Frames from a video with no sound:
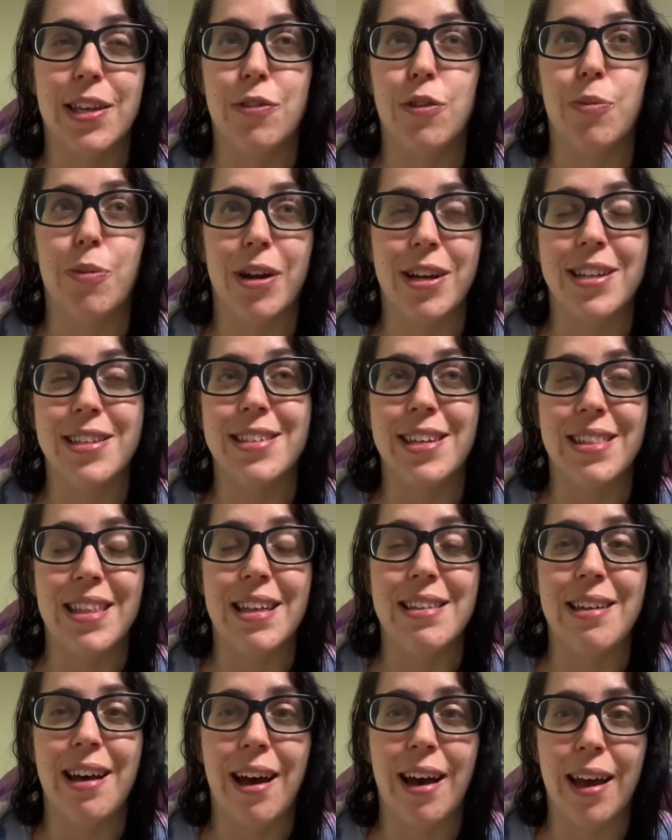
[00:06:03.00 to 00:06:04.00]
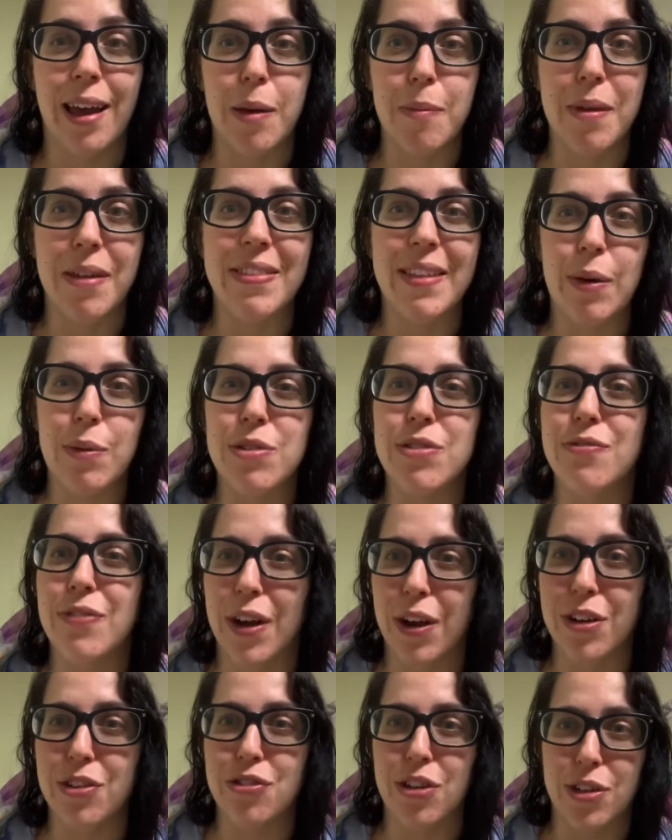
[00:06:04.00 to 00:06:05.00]
pregnancy at that time, and that was
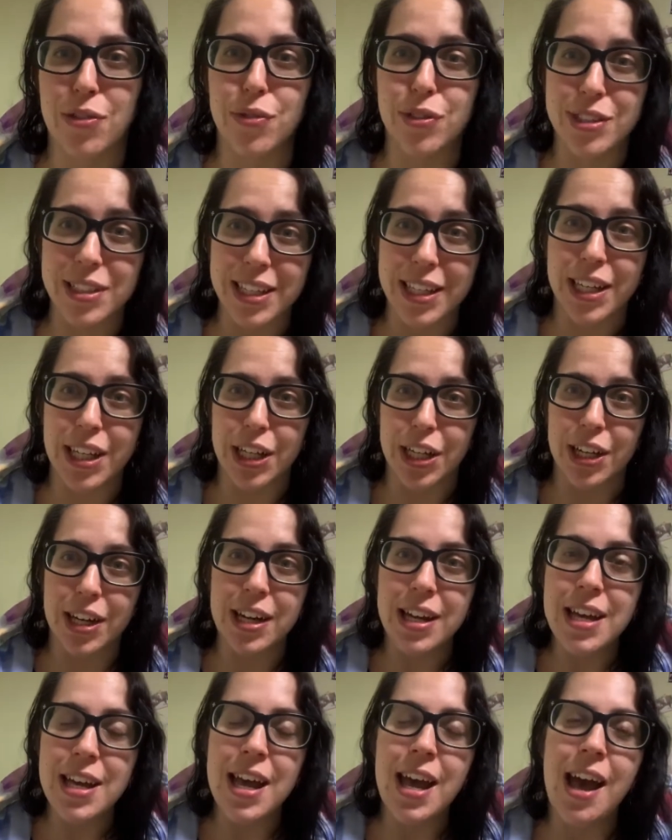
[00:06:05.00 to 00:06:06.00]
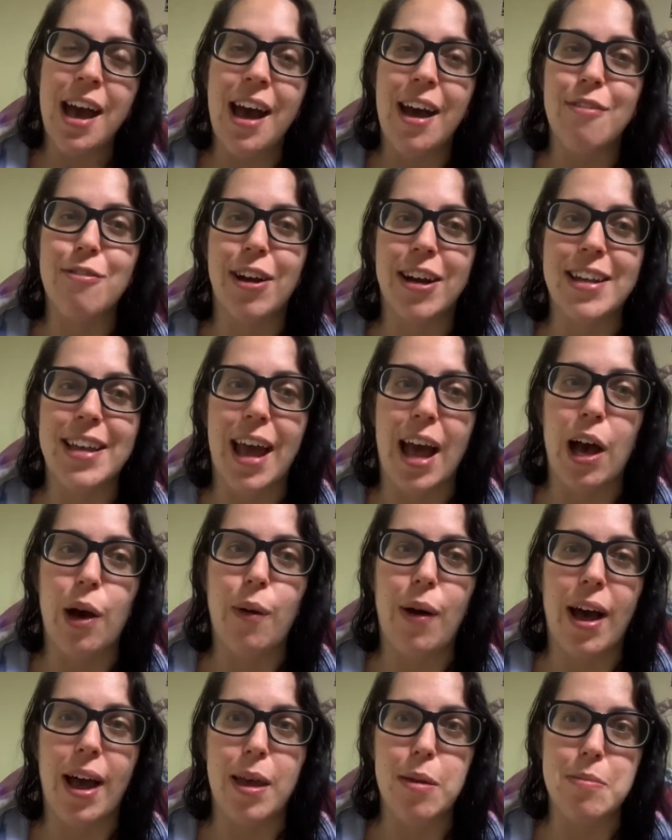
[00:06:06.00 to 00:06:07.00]
very stressful to hear. Right now
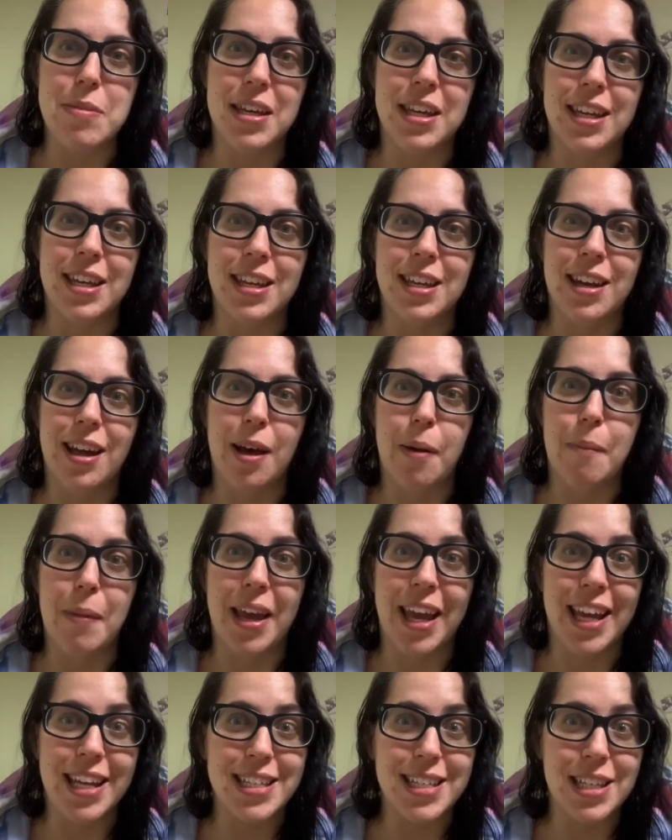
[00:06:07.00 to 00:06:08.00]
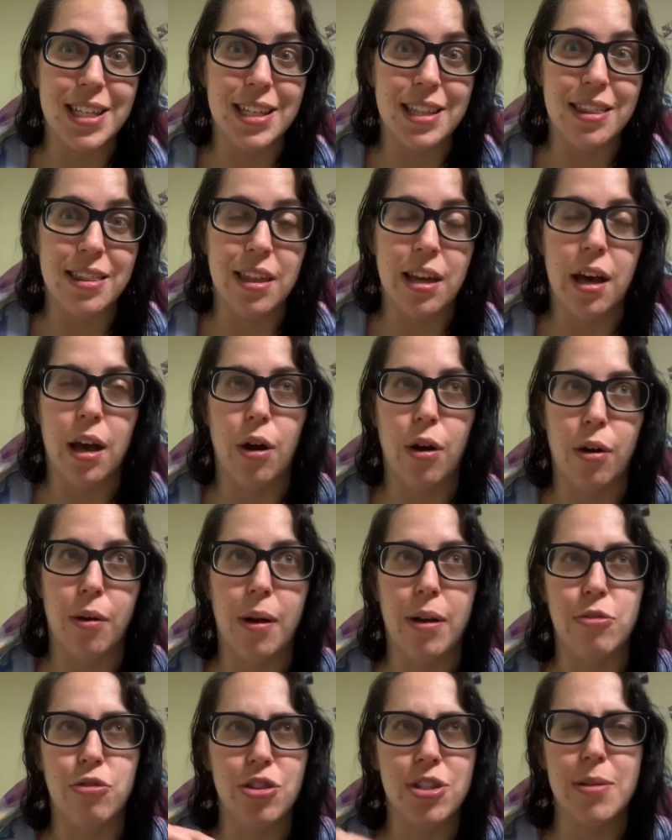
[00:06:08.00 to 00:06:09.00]
I'm in my 18th, or
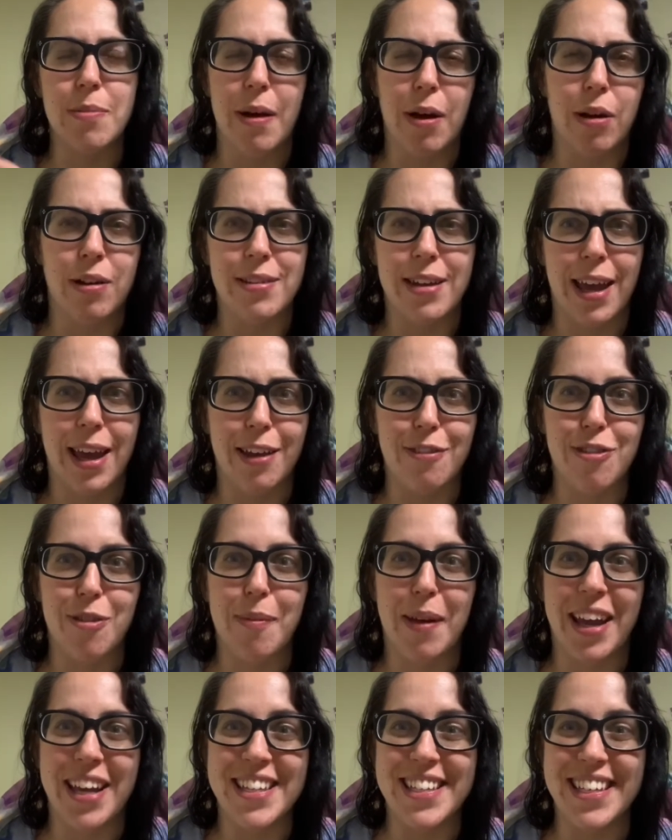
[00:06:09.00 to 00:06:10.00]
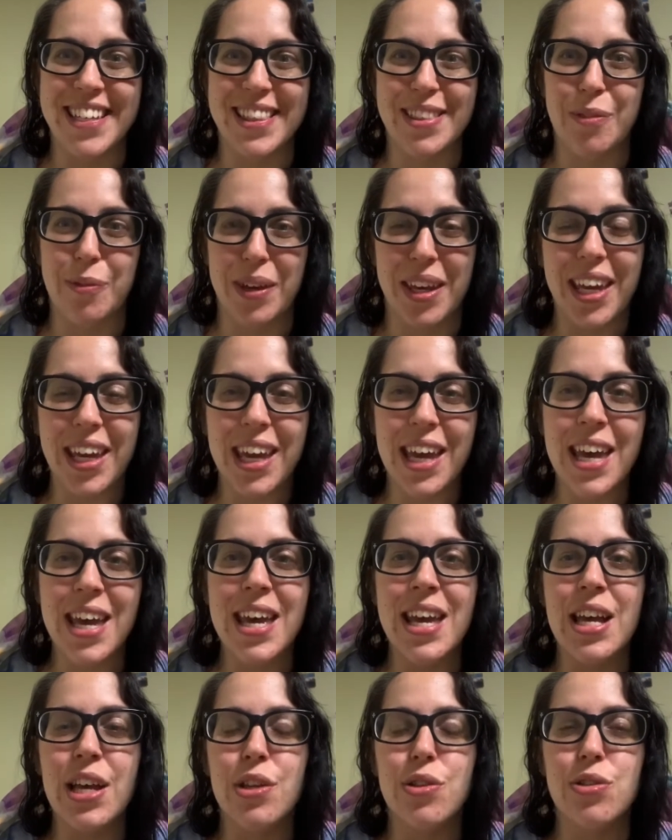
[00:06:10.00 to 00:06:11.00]
just about a day from my 18th week,
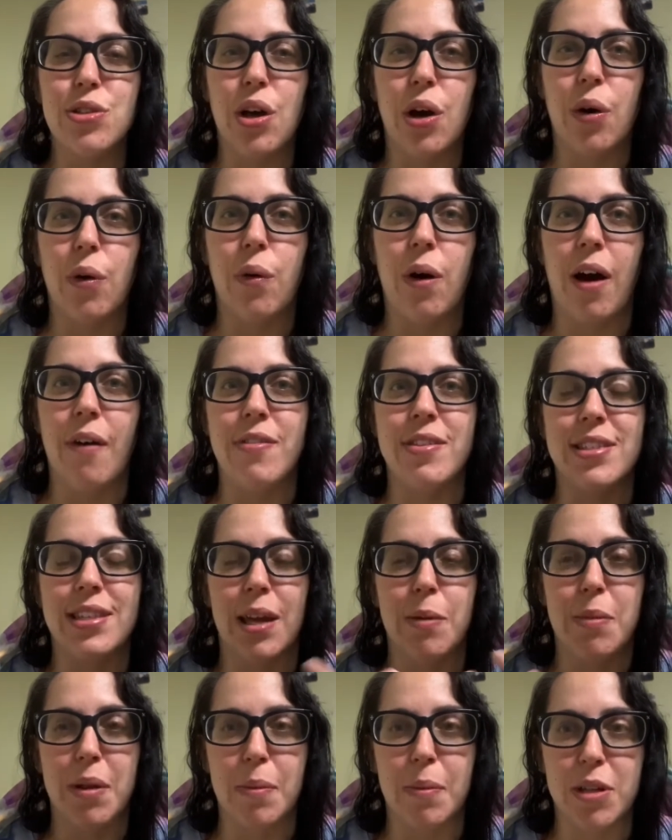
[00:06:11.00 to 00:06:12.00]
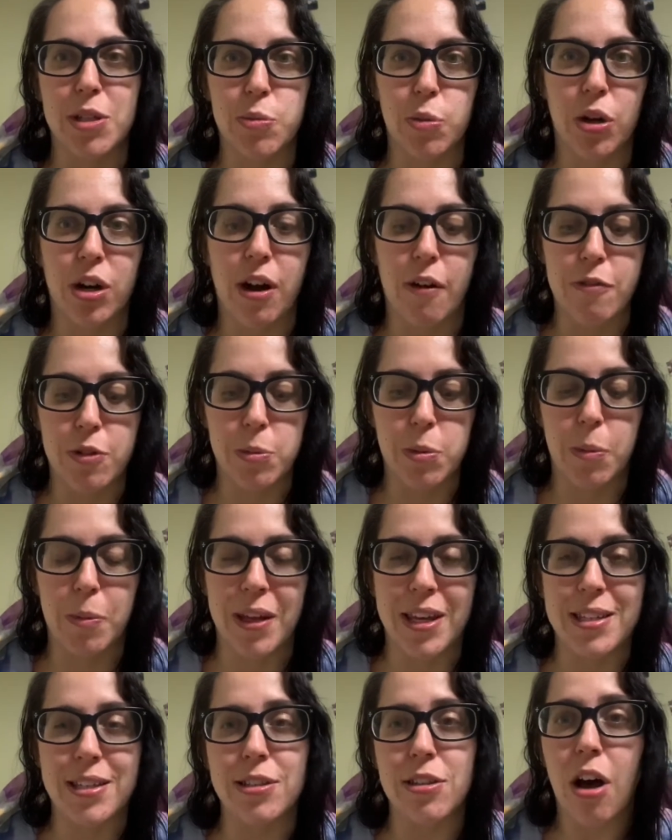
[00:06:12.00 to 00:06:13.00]
so obviously I'm in a much more comfortable
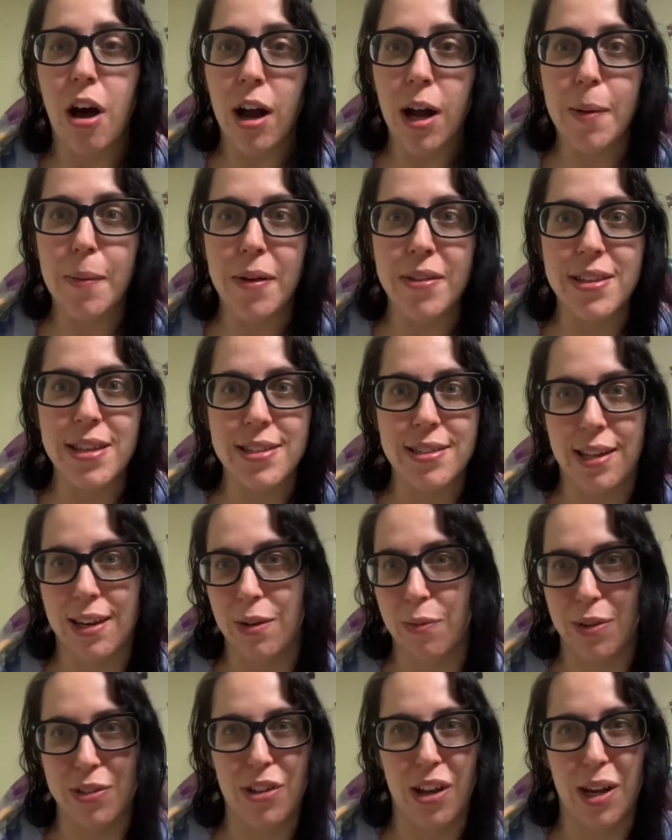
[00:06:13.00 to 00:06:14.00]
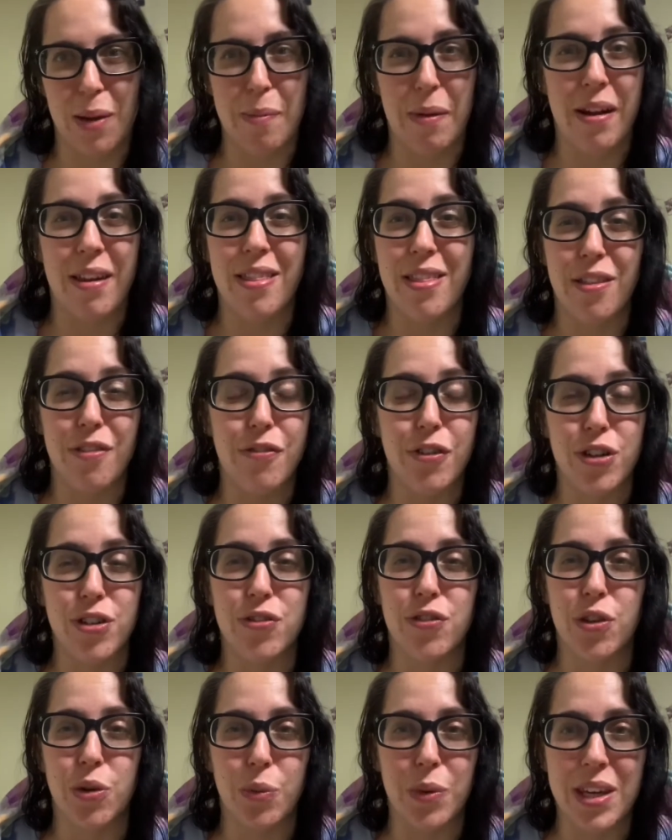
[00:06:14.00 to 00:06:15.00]
place to talk about this. I didn't want to talk about it in the first
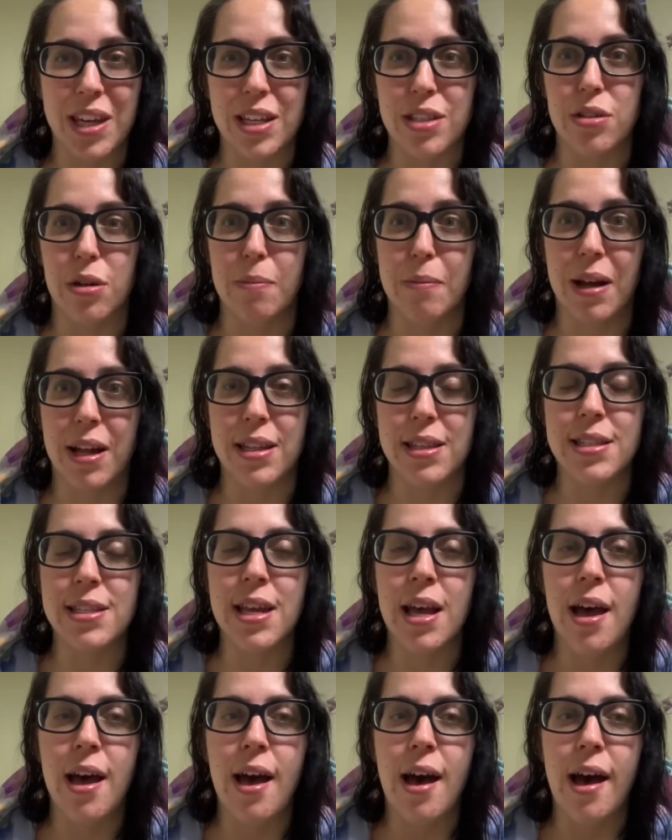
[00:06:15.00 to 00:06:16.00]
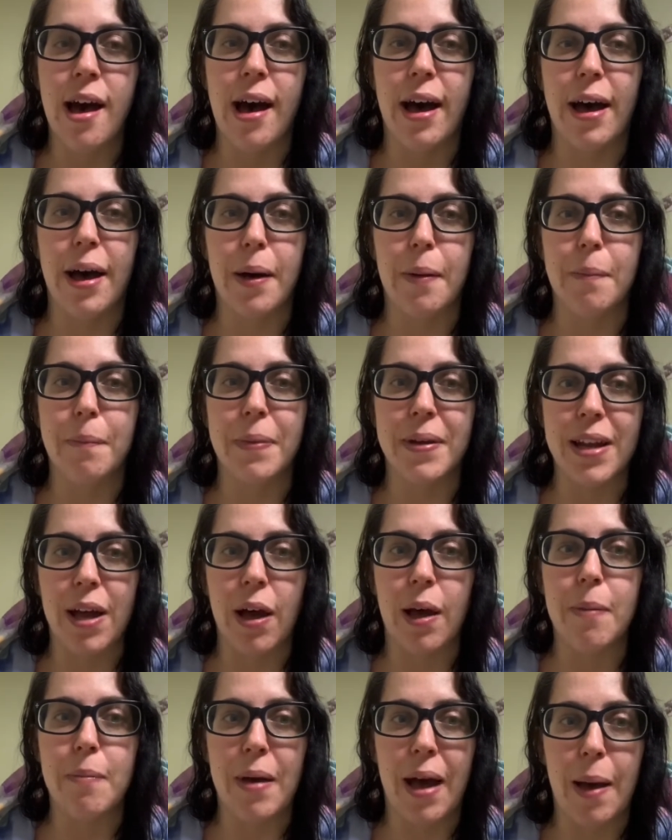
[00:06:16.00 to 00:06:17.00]
few weeks or months, but now
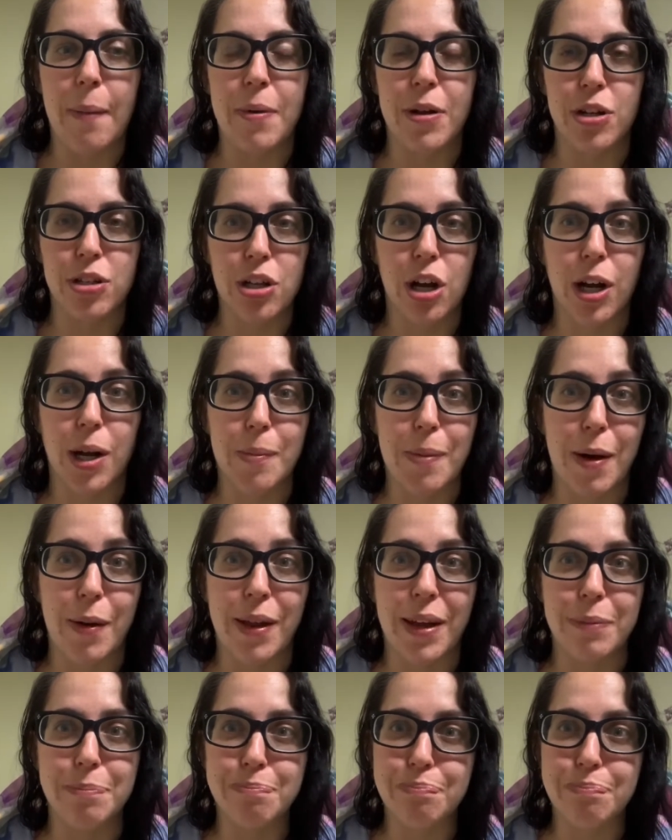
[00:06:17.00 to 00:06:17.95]
I'm happier to talk about it,